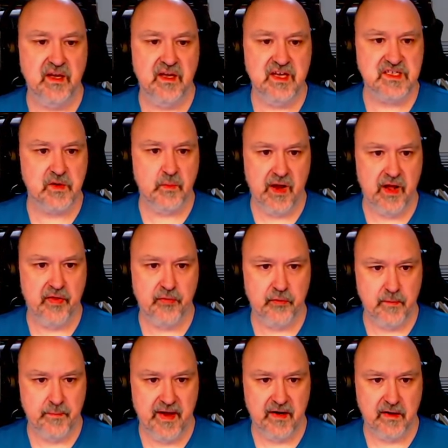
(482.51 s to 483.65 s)
Is the way I thought
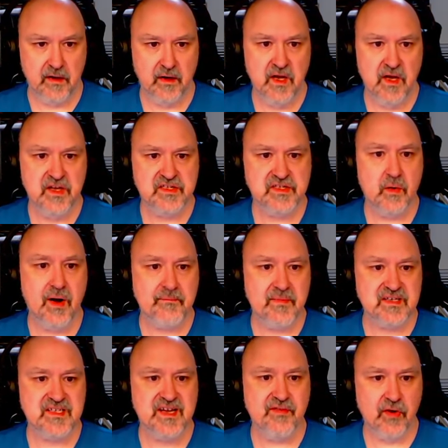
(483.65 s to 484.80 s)
about it. So I
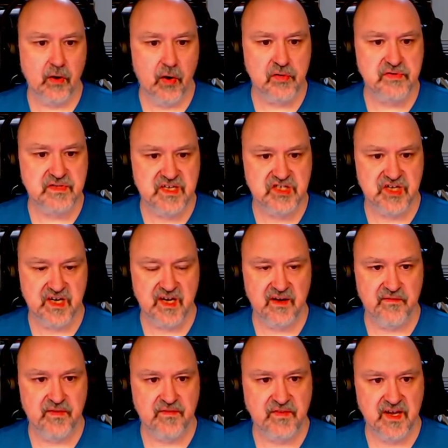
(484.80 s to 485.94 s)
must have a low digit in a
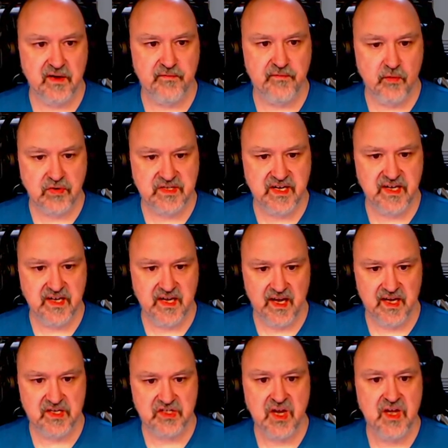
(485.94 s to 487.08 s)
15 a 14
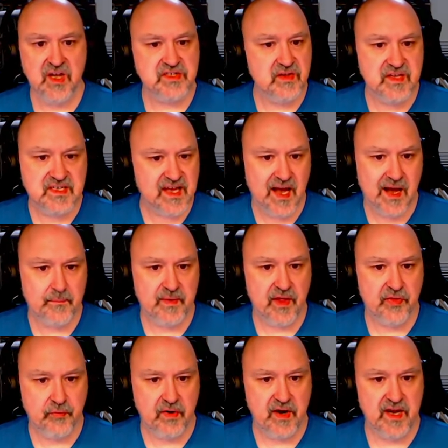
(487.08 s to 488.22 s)
cage. So this can't be a
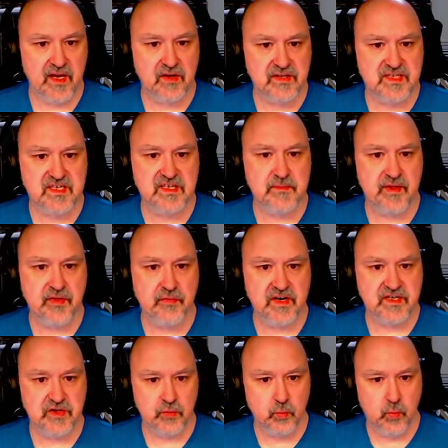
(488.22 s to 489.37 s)
three because this would be three
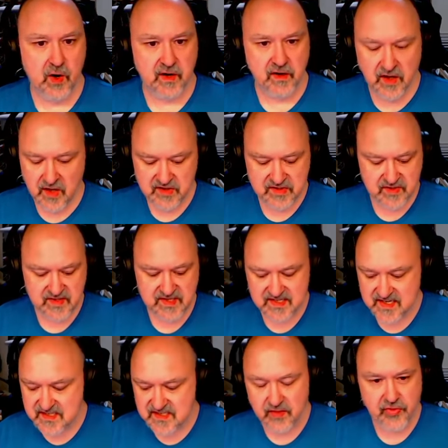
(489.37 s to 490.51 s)
two one. So this
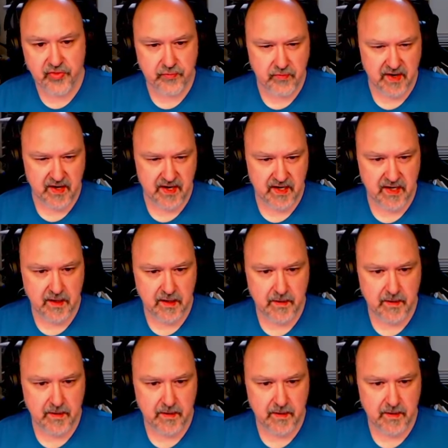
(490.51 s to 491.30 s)
isn't three.